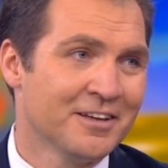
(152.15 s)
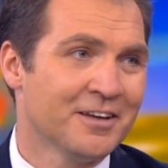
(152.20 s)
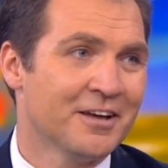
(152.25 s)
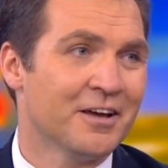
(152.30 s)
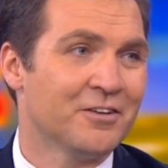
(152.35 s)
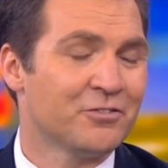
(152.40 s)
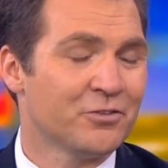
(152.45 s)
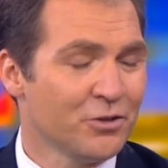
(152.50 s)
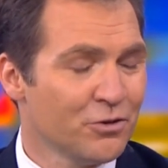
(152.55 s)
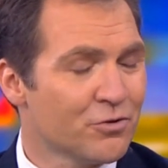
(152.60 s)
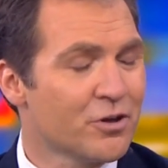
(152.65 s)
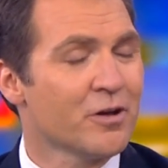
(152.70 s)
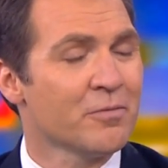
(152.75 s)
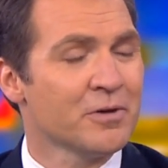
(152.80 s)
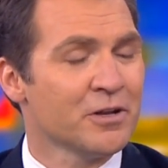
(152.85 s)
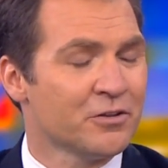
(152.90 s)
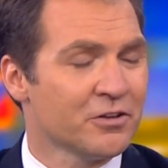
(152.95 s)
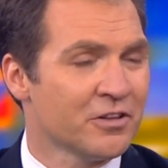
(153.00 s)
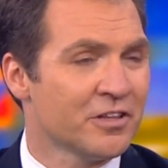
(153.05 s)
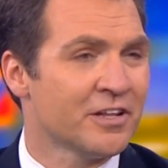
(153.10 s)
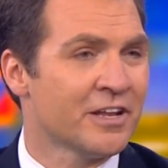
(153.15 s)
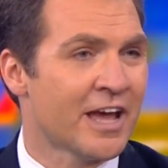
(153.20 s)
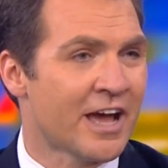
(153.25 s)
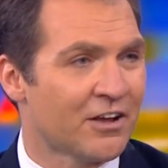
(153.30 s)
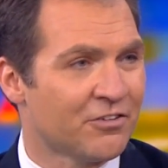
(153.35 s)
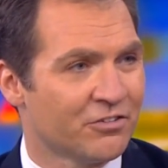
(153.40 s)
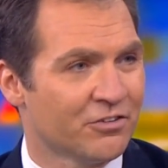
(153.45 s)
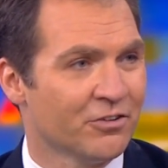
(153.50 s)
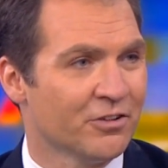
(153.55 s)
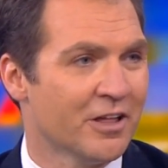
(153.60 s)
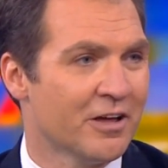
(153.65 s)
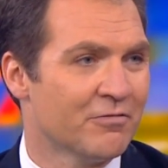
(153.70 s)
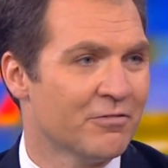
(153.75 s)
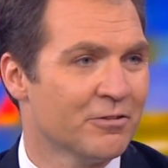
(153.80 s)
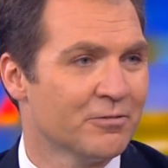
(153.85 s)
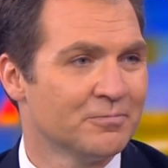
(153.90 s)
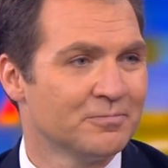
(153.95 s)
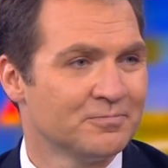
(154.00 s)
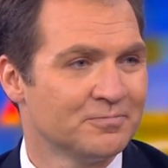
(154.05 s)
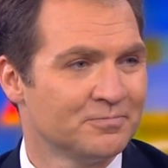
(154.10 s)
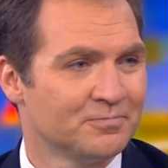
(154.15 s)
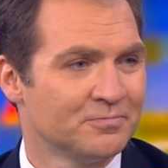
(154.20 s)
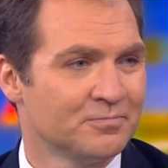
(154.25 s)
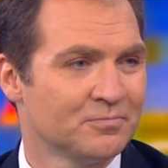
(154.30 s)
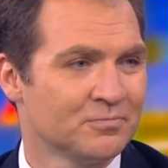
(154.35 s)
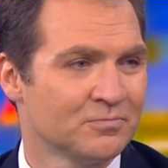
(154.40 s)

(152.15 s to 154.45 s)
Sure. So you come into the national level. So the